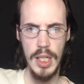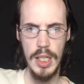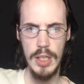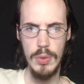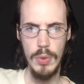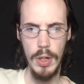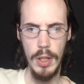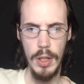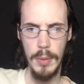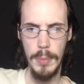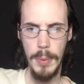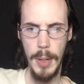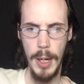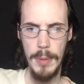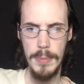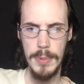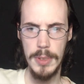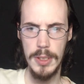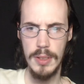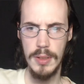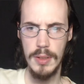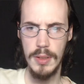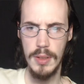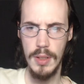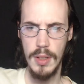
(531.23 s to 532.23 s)
You run on the
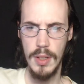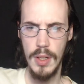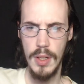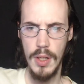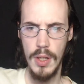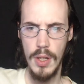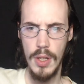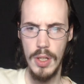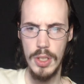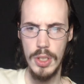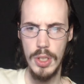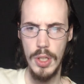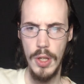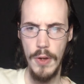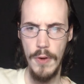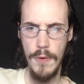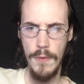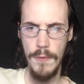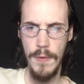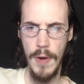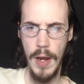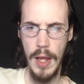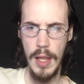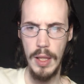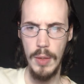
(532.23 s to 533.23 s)
pipes? So you
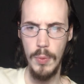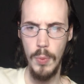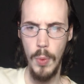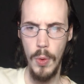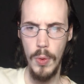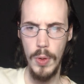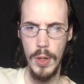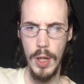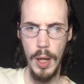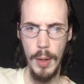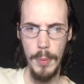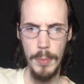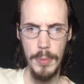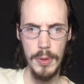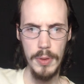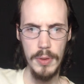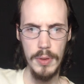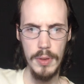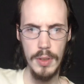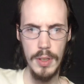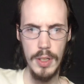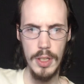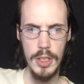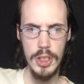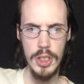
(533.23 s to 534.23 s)
finally woke up.
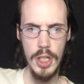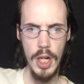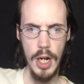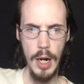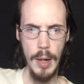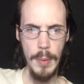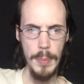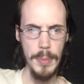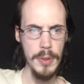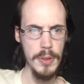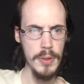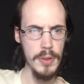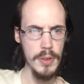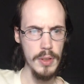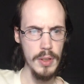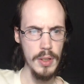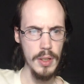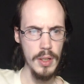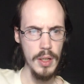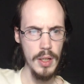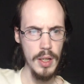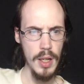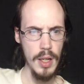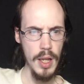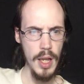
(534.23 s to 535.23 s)
Shut up.
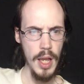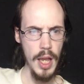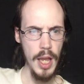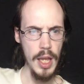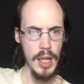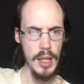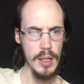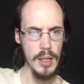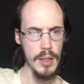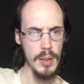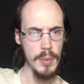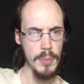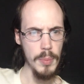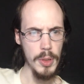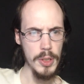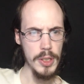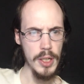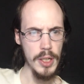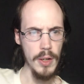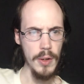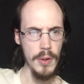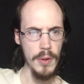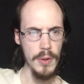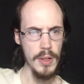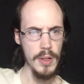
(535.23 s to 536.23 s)
Hey,
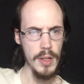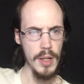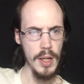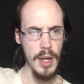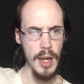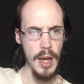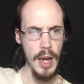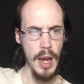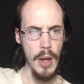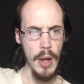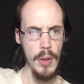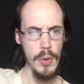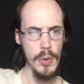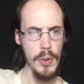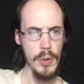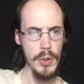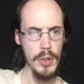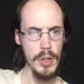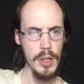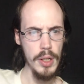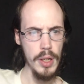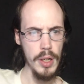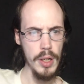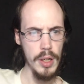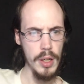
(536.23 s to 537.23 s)
Martel, how long are
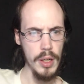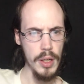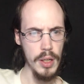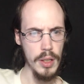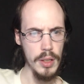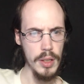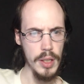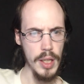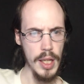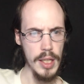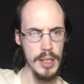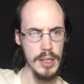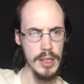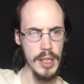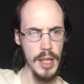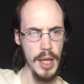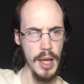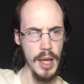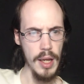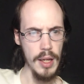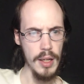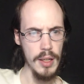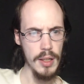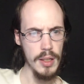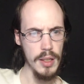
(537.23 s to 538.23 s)
you gonna let
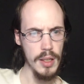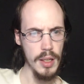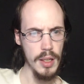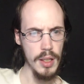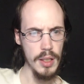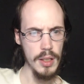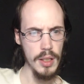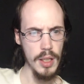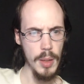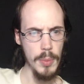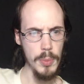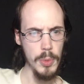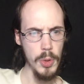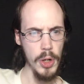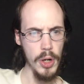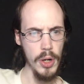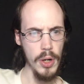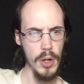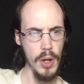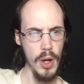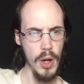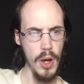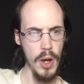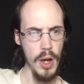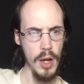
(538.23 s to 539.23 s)
that lumbering
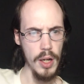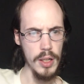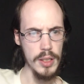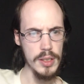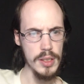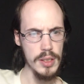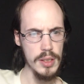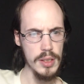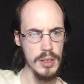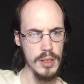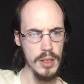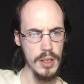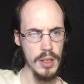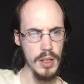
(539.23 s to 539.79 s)
ox,